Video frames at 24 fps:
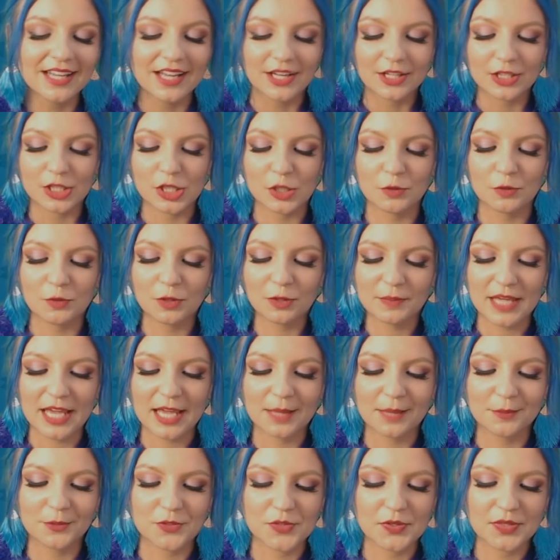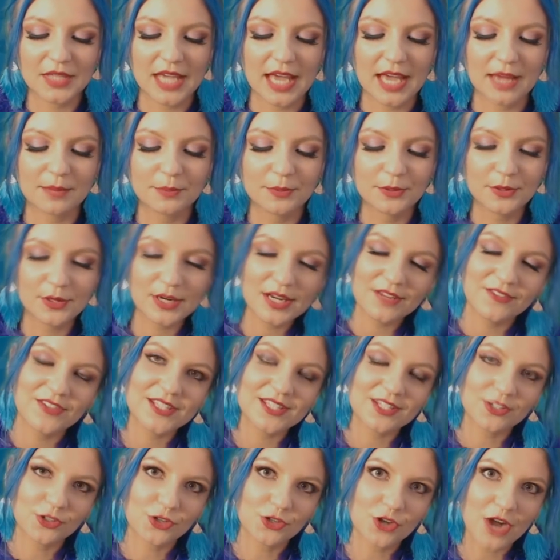you will be able to get
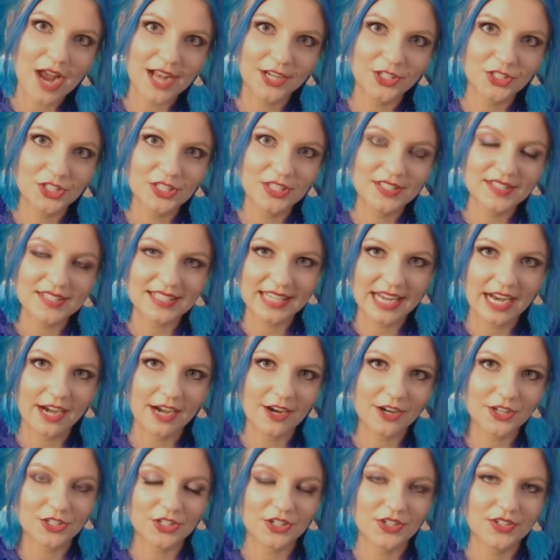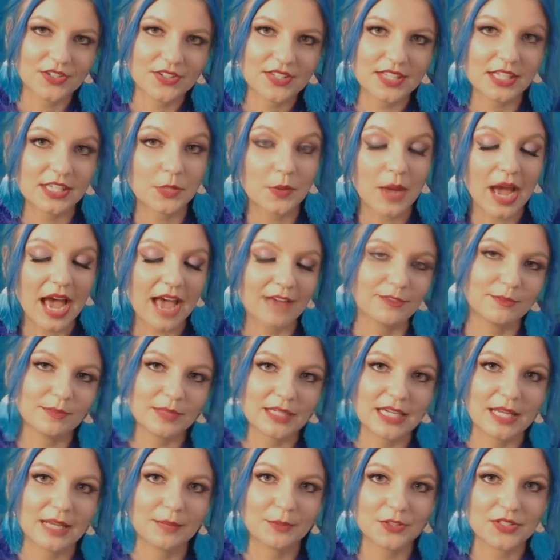previous attractions and characters that you haven't
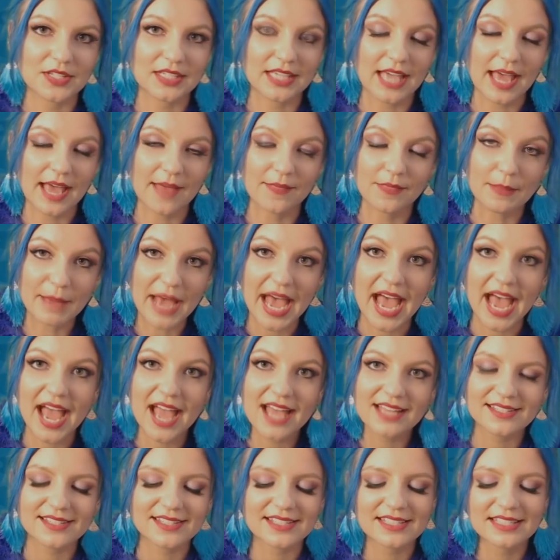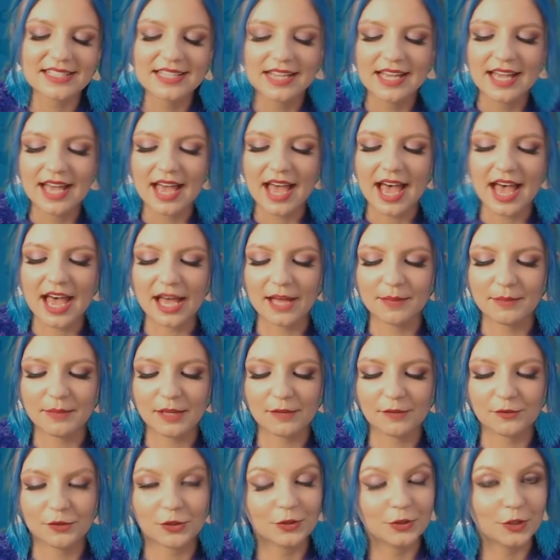been able to get in the past.
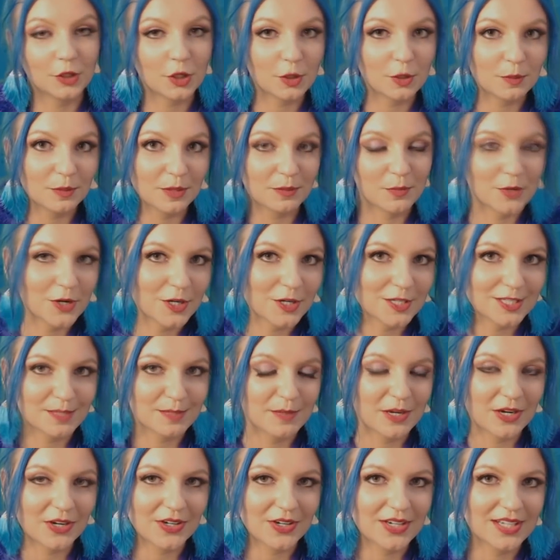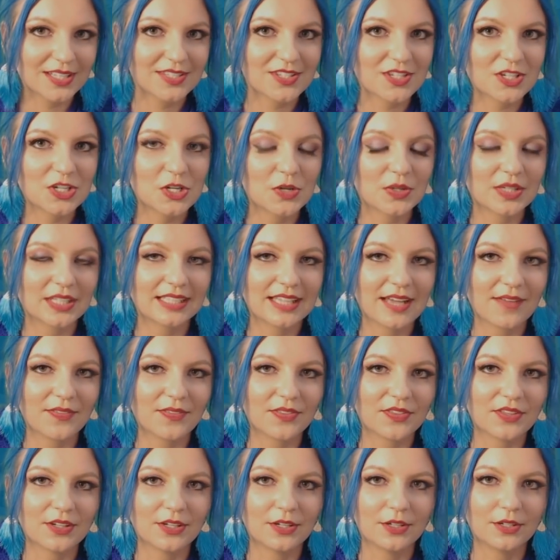If you're a little bit more experienced, you can
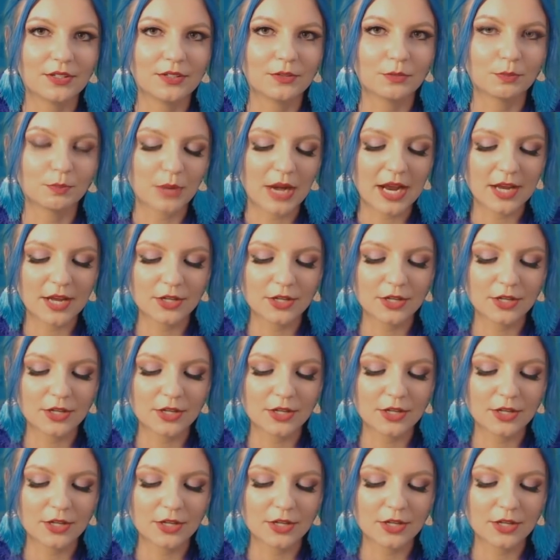get the brand